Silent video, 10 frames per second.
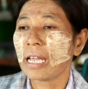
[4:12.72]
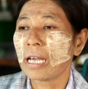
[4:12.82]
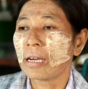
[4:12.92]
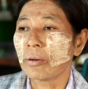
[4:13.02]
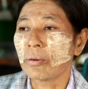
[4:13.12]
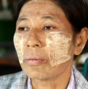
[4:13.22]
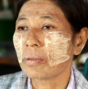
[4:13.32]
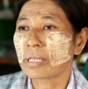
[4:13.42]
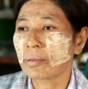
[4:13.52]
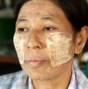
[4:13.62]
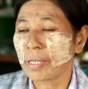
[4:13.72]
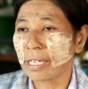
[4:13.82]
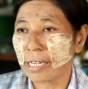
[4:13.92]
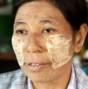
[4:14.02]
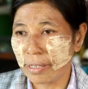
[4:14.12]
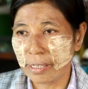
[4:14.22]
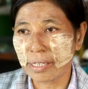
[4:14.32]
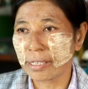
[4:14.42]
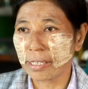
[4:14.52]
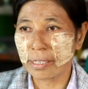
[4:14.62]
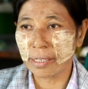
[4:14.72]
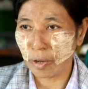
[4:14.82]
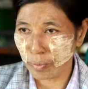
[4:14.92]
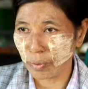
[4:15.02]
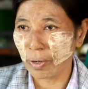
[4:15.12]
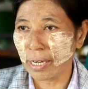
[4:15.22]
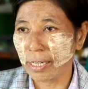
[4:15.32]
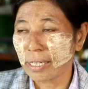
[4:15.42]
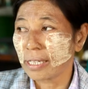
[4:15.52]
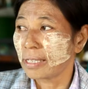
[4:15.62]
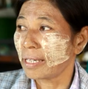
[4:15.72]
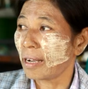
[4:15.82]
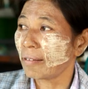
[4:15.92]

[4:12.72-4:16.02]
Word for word: We applied, she was accepted into the program,